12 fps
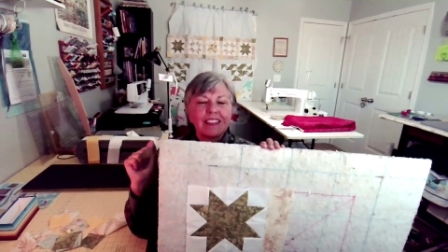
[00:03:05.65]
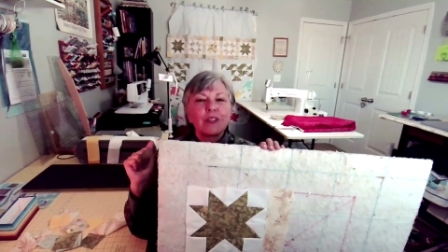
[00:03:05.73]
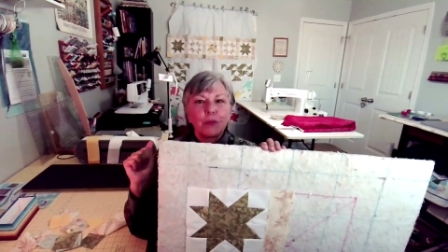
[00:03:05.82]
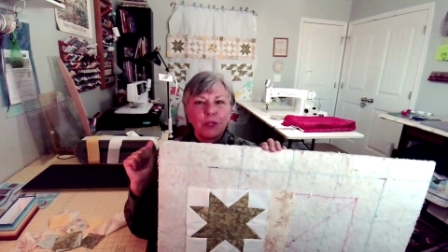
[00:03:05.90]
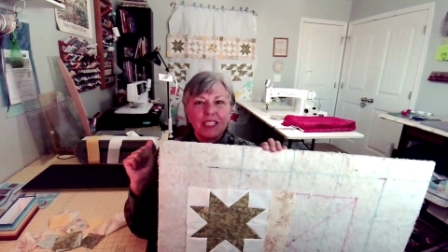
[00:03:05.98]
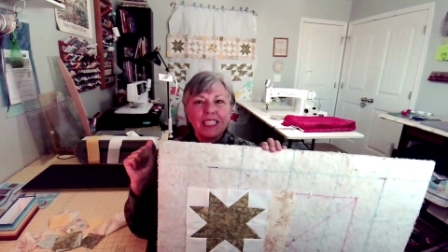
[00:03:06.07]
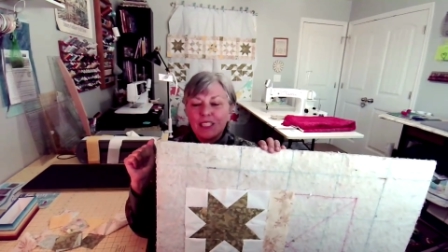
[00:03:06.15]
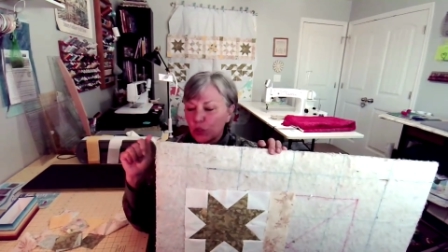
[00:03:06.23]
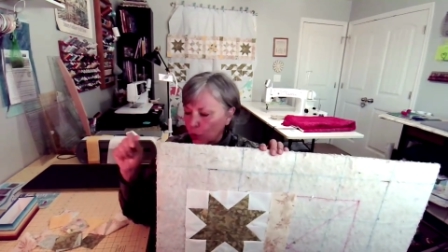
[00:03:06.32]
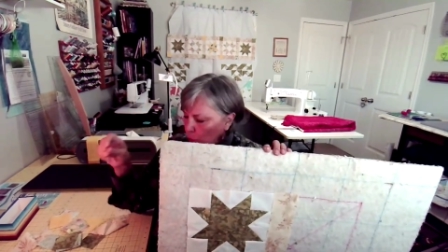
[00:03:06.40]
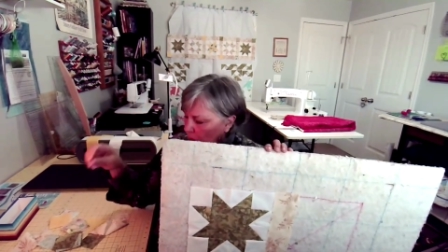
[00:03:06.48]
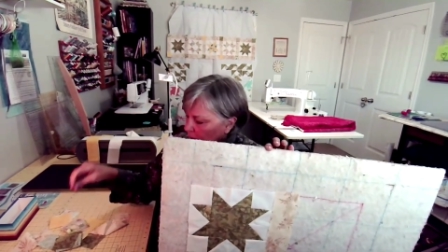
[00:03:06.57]
So we'll need
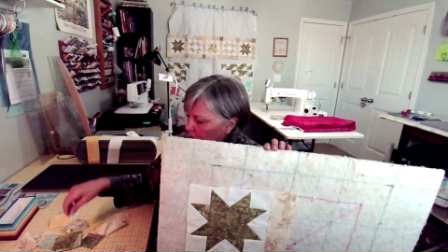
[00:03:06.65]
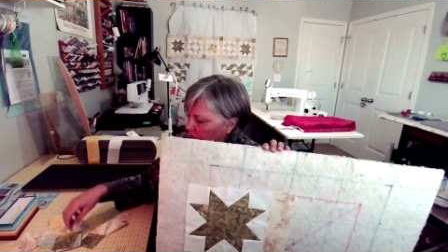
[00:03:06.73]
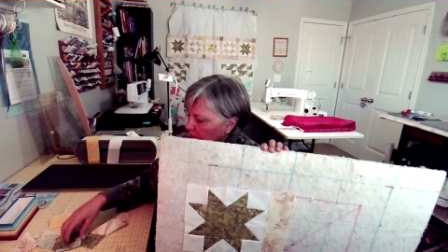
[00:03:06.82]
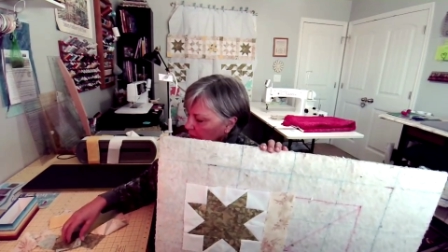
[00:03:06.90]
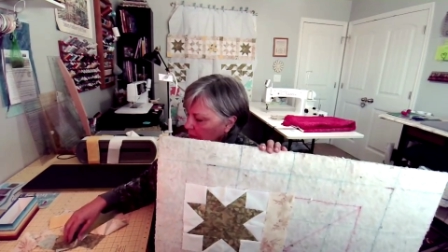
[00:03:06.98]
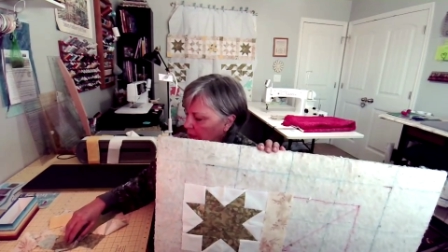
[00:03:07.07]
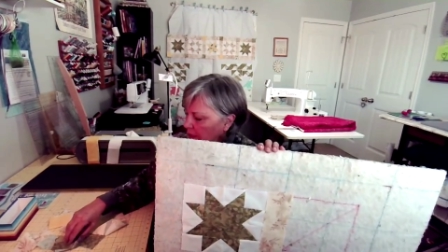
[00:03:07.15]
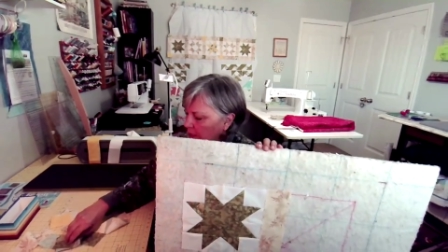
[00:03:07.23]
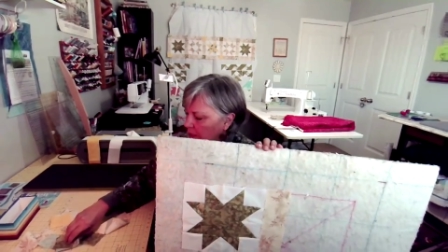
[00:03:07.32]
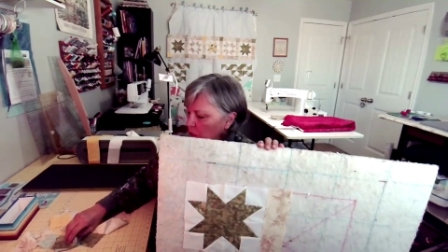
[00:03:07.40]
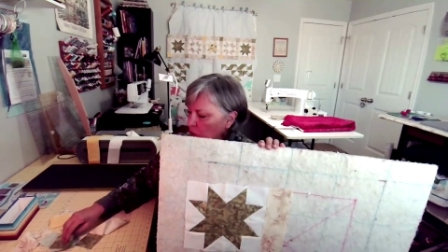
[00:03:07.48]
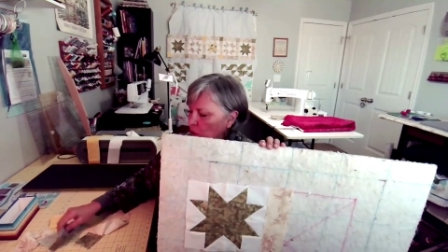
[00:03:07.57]
12
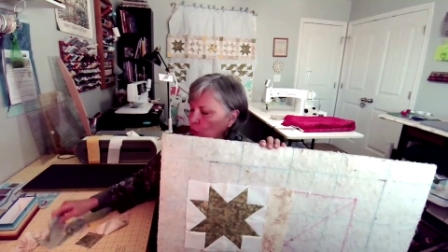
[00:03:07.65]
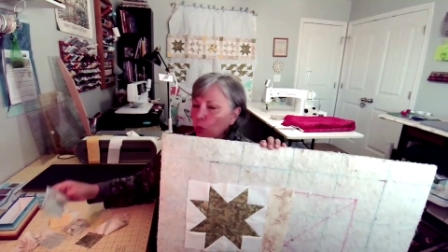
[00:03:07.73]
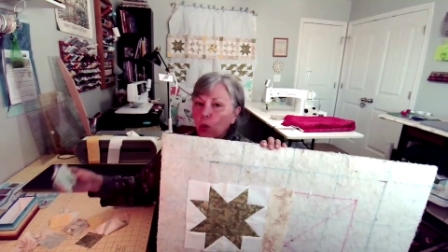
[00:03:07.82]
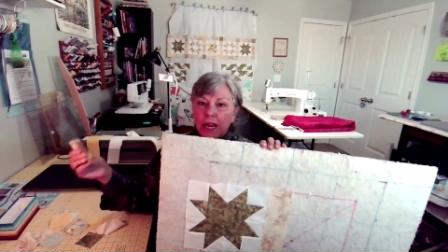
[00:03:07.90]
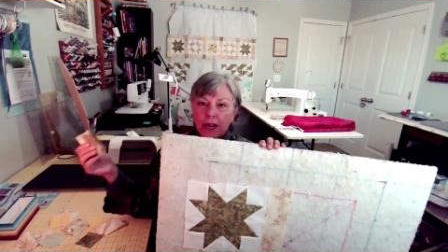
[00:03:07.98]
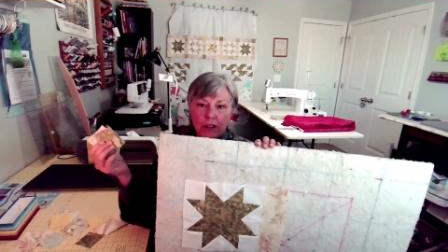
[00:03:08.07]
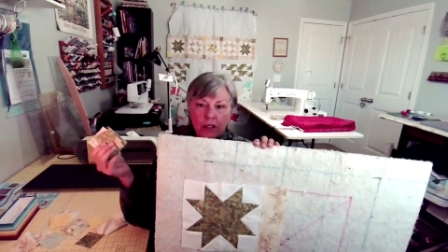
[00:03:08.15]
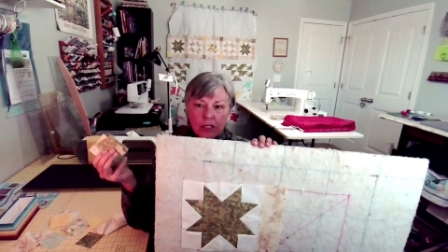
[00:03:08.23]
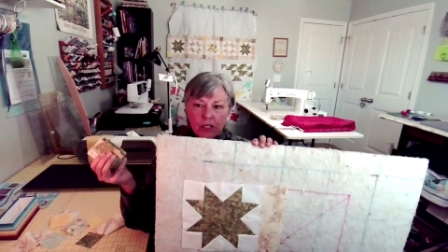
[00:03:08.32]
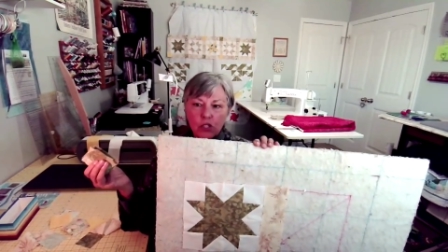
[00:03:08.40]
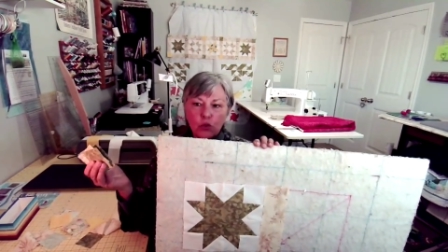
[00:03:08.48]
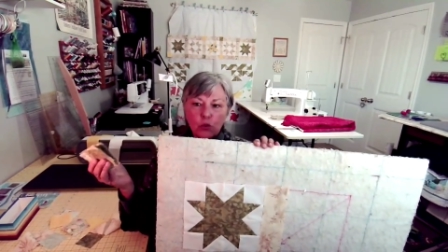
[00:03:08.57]

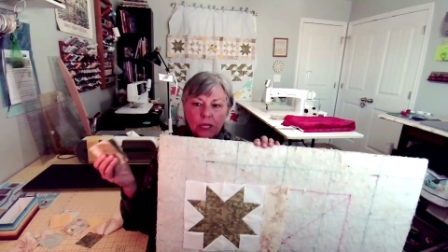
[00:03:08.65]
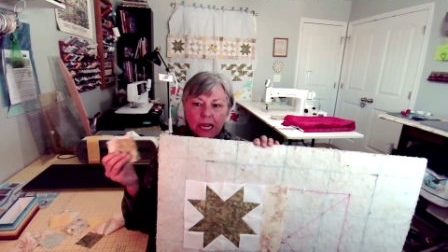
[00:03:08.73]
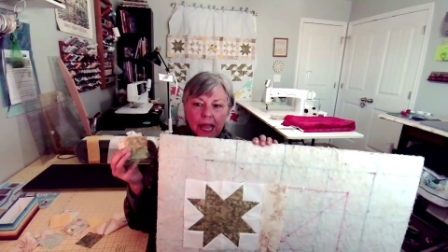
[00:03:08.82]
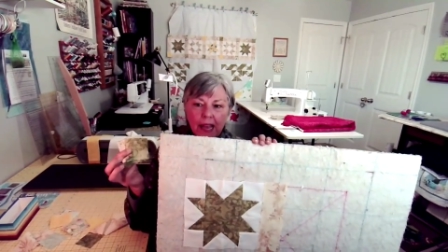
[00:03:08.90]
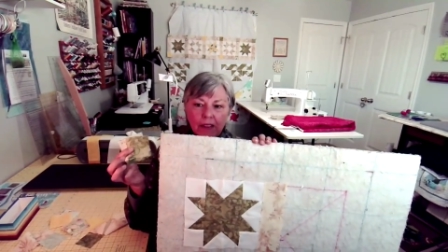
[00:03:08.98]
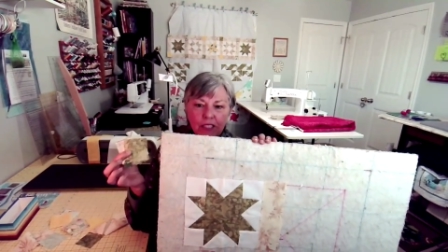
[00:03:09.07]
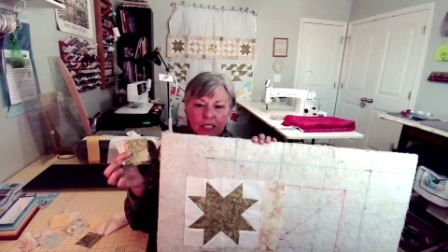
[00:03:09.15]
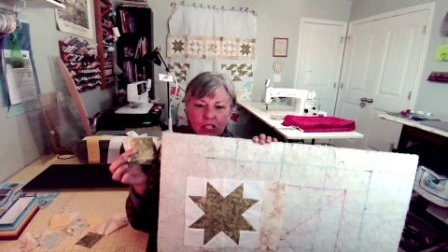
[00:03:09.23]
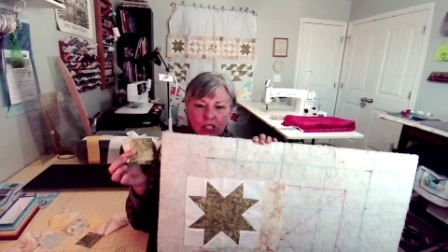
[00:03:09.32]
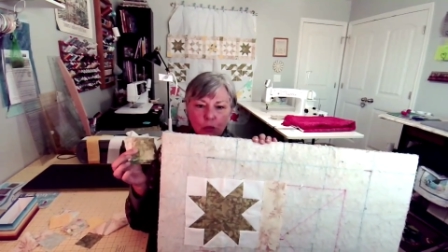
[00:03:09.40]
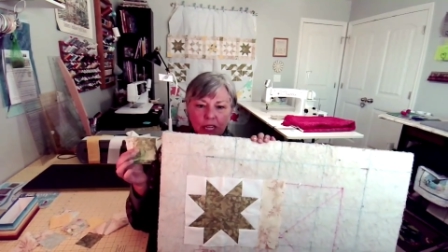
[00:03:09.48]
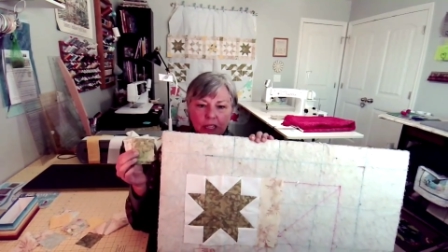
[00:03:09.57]
squares, two and a half inch
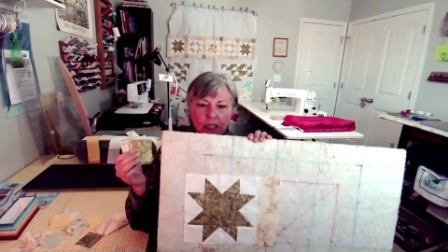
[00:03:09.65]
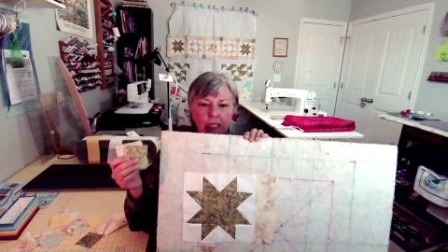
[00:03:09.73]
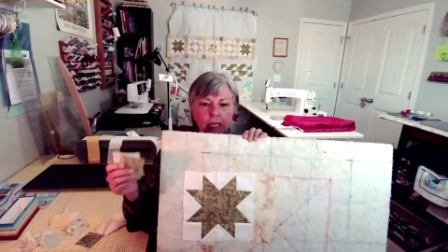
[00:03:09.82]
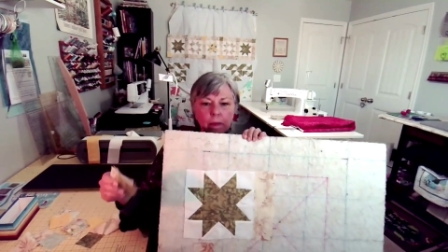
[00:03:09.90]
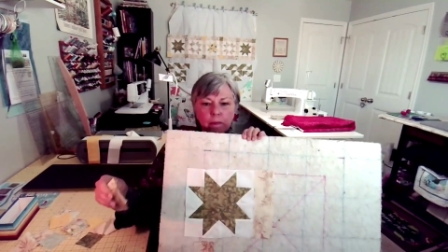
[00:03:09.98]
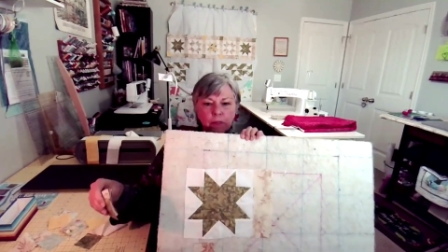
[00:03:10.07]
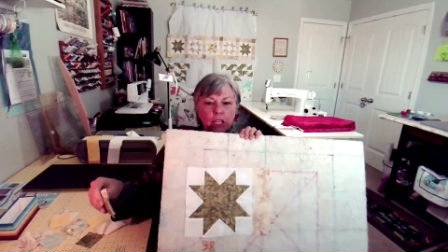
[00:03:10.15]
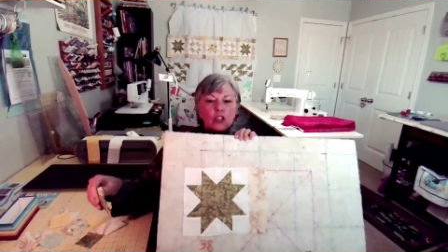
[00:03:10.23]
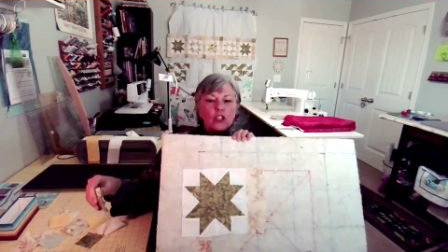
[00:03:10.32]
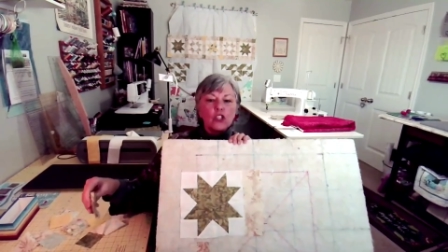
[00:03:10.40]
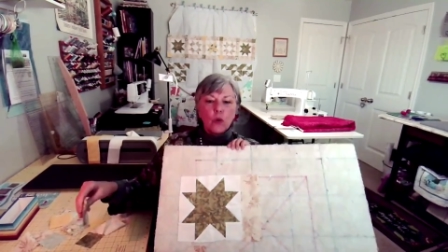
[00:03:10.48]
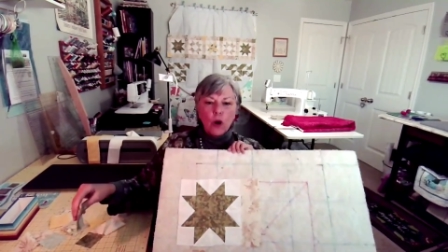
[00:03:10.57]
squares.
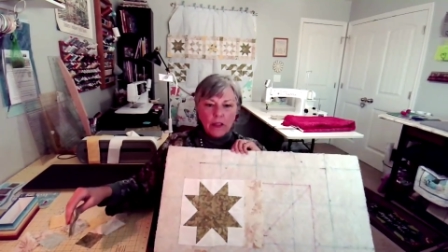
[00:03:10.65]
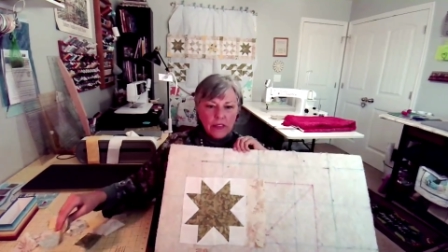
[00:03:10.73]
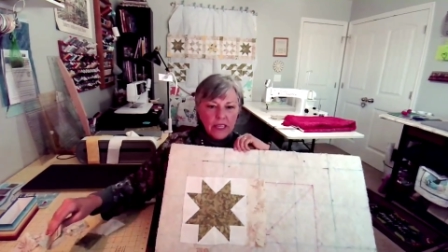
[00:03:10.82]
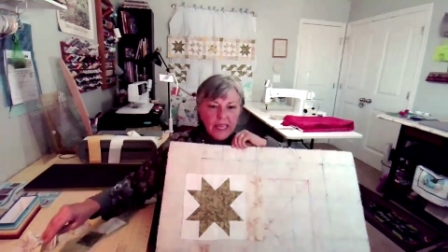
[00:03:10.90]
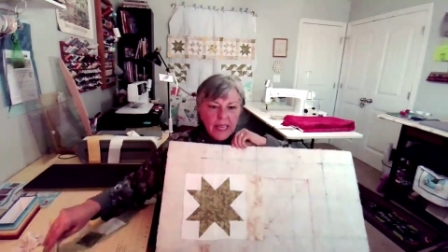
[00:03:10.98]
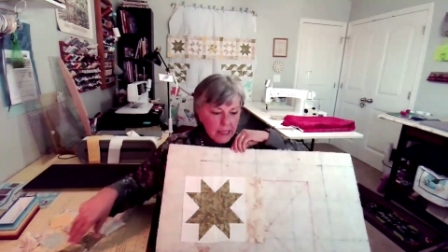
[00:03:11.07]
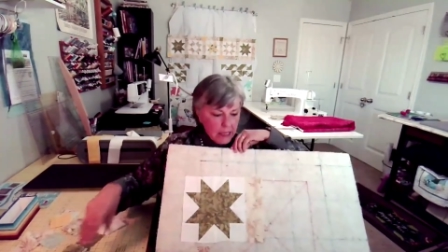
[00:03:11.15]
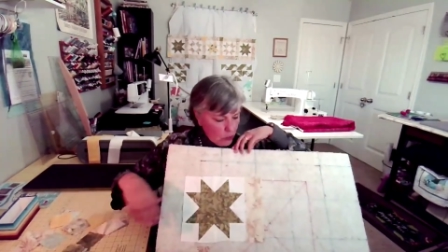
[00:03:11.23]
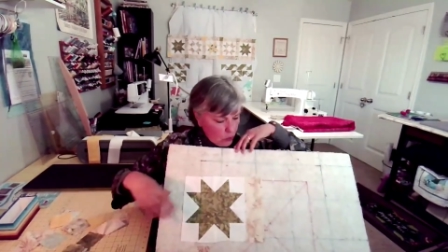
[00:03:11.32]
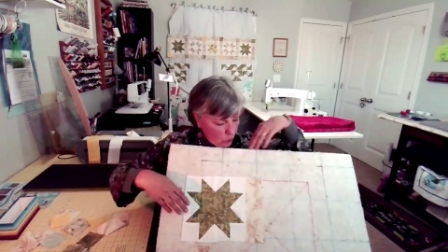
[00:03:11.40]
So on the next